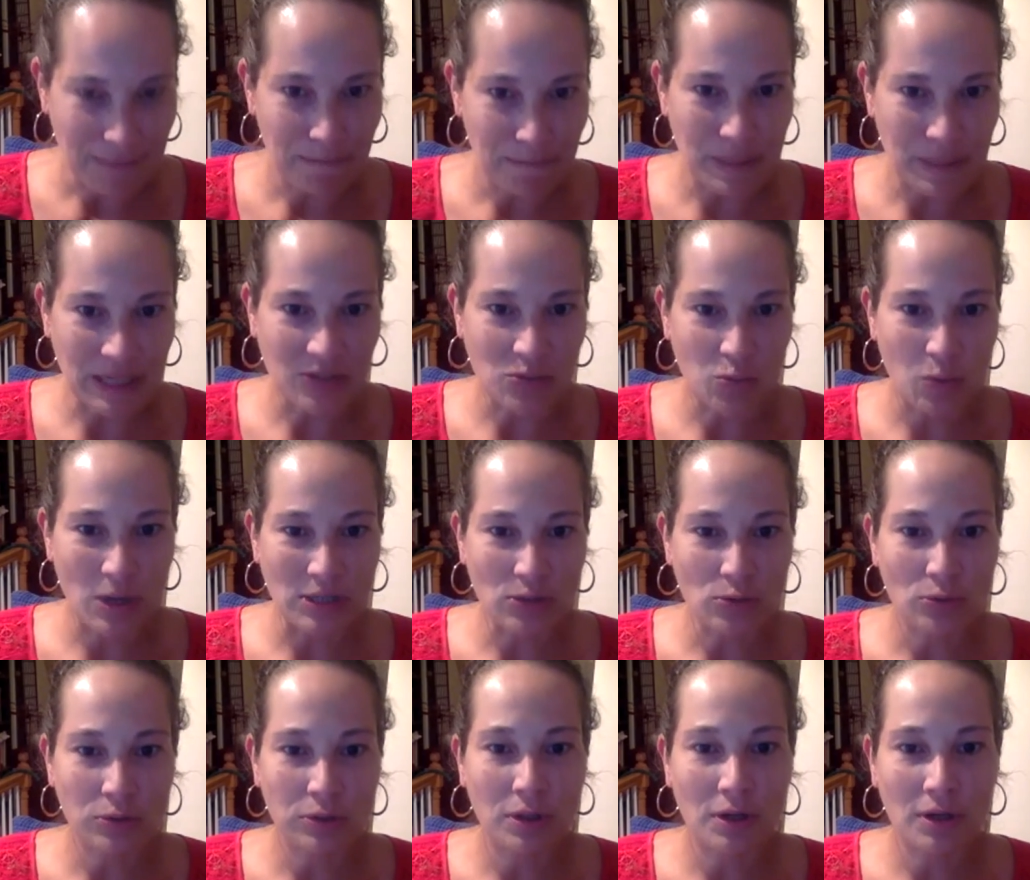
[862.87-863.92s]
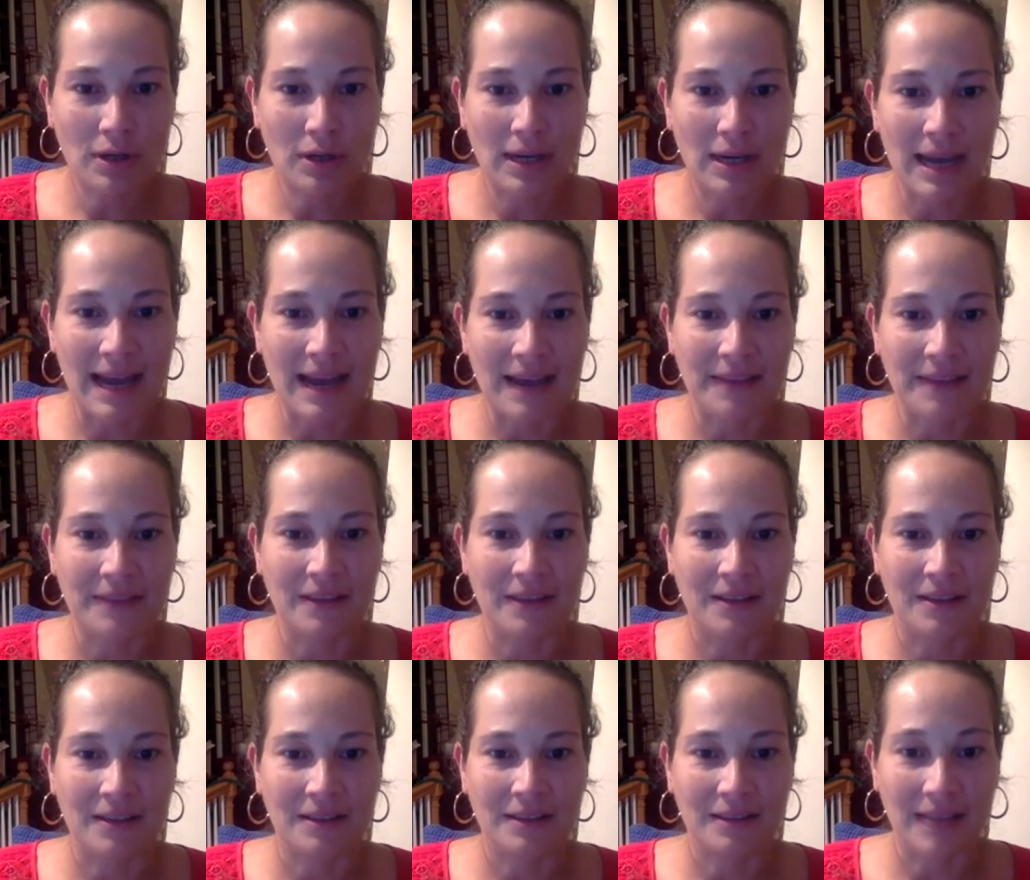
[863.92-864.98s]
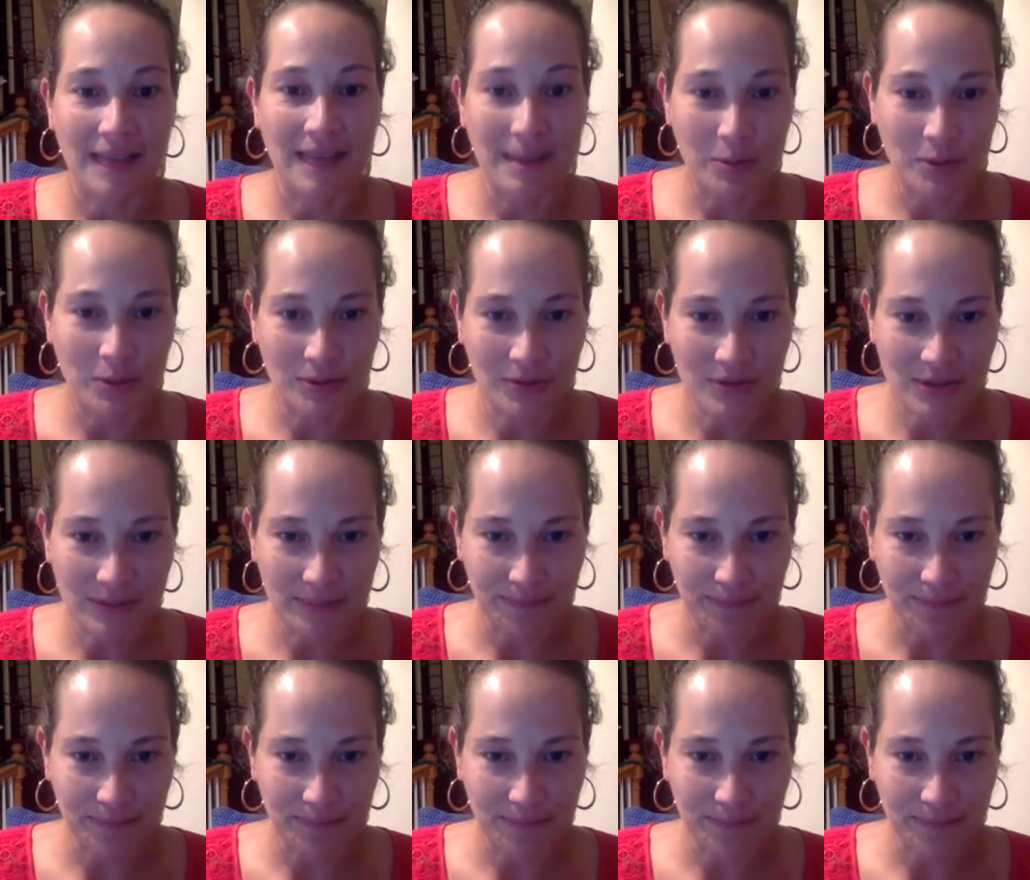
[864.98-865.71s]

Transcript: Because when you look at the labels